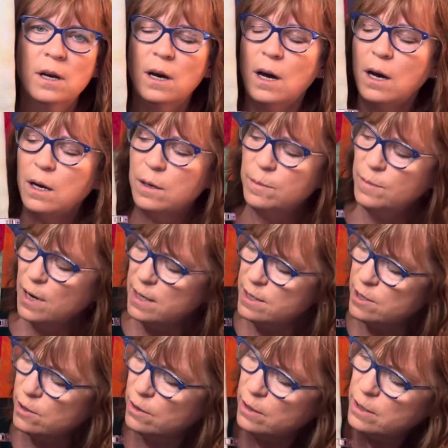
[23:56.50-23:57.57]
Um, I
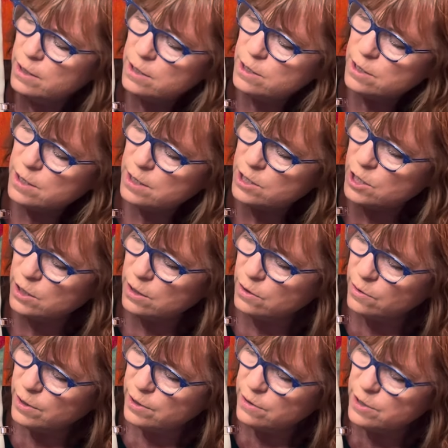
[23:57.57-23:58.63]
started stitching the
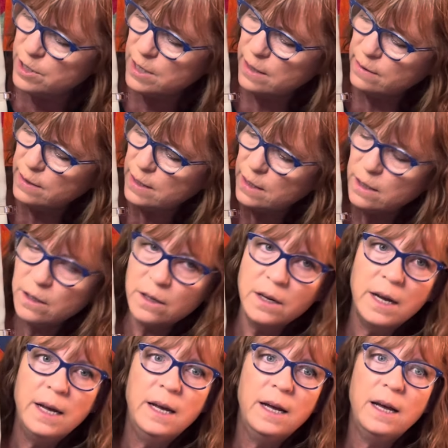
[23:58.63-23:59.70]
critters down here
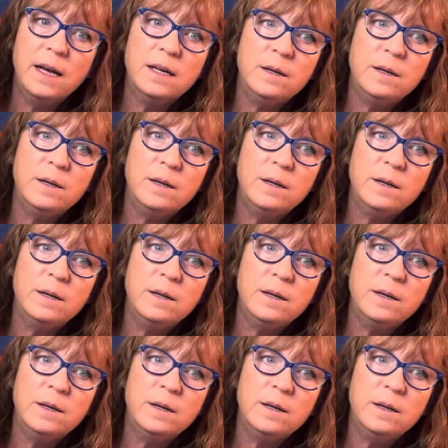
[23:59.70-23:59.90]
and